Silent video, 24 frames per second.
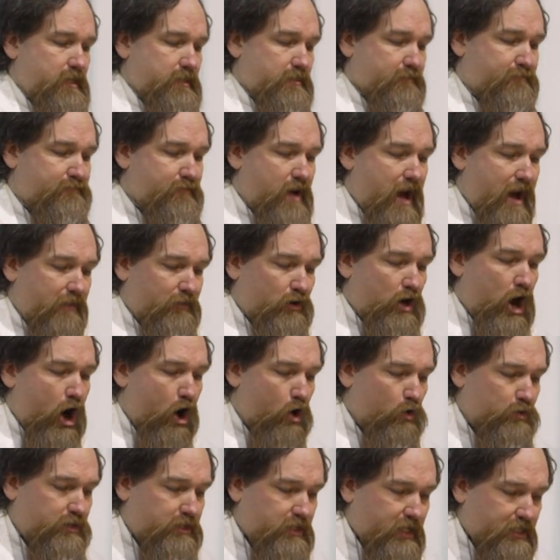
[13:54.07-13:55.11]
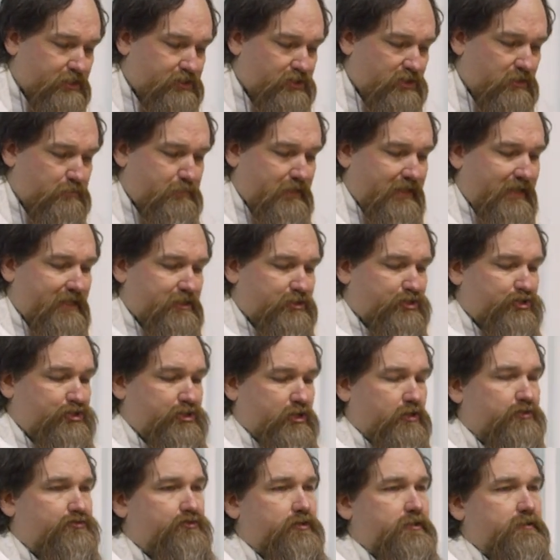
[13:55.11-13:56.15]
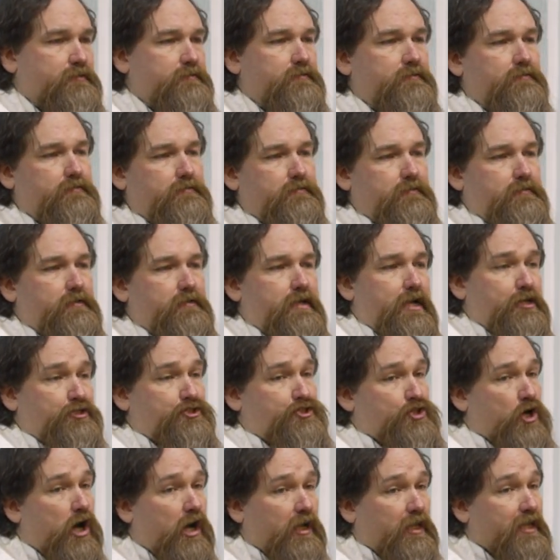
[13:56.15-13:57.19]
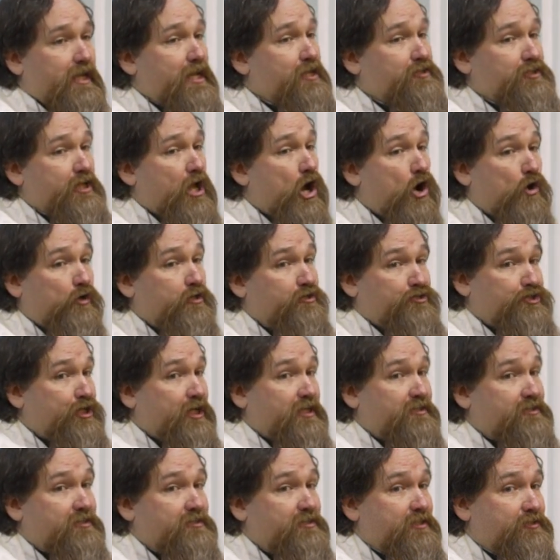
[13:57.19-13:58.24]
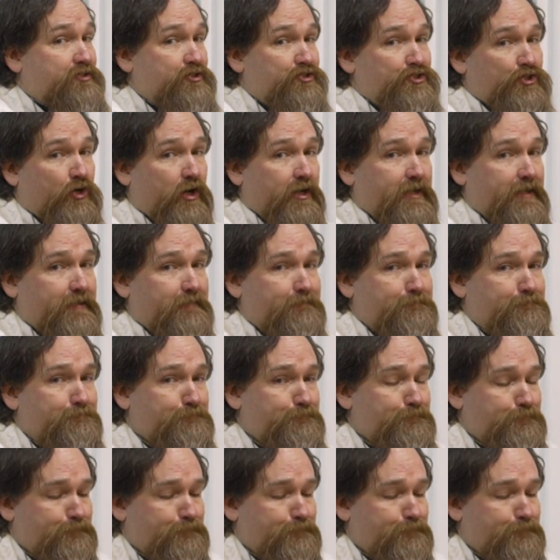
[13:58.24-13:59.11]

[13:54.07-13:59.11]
The Father owned us to be his children, as surely as he owned Jesus at the Jordan.